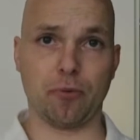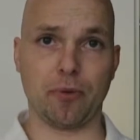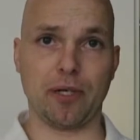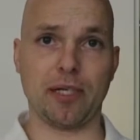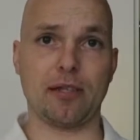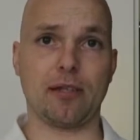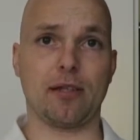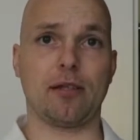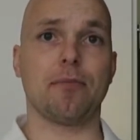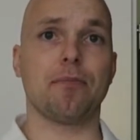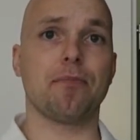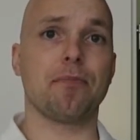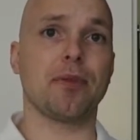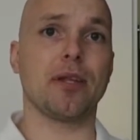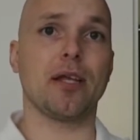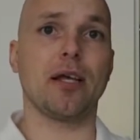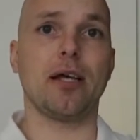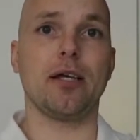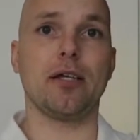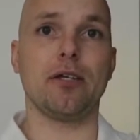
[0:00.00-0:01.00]
width,
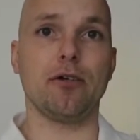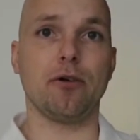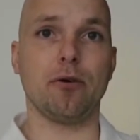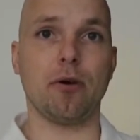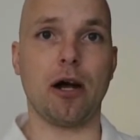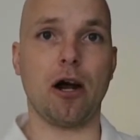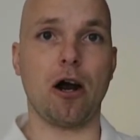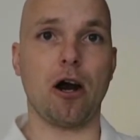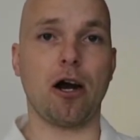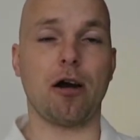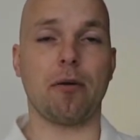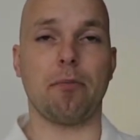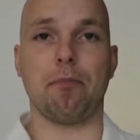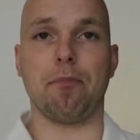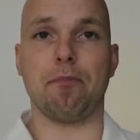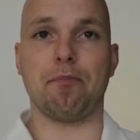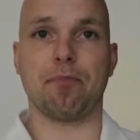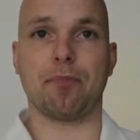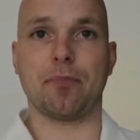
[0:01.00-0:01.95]
your arm